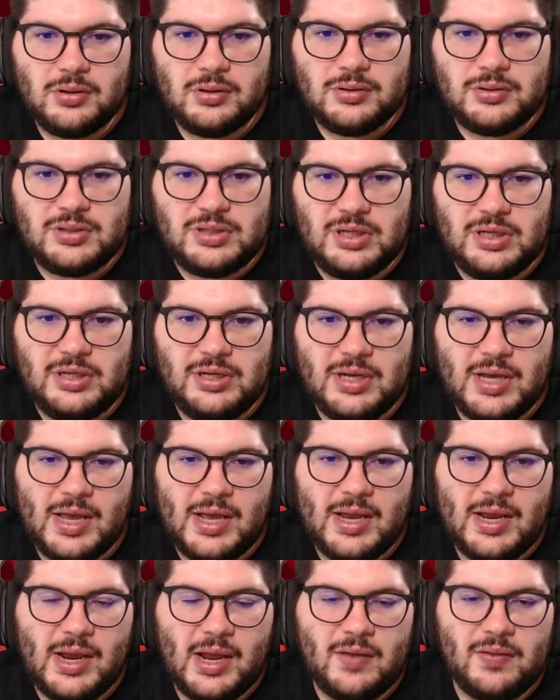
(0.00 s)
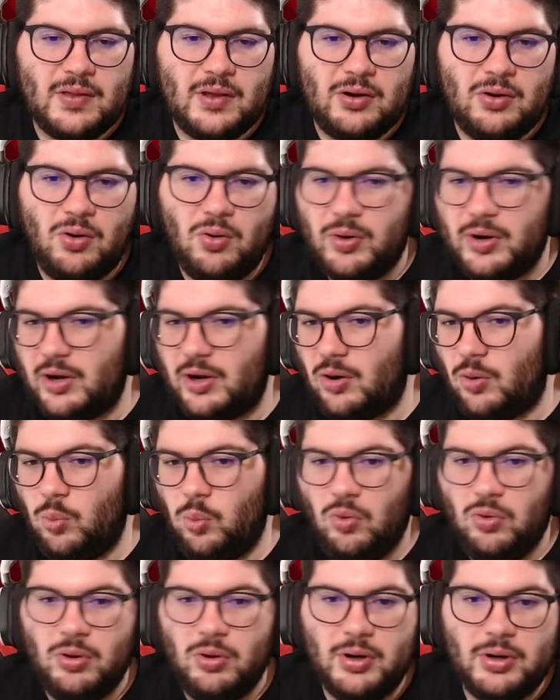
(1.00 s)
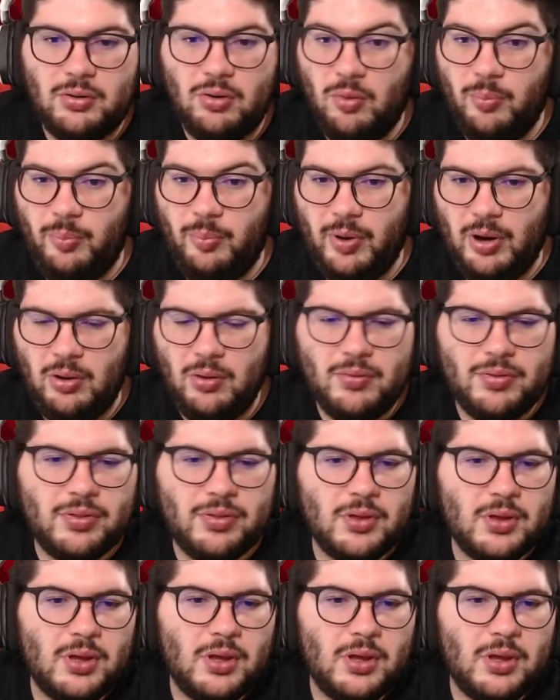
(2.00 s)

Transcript: Digne, and then Holding or Ward, or both.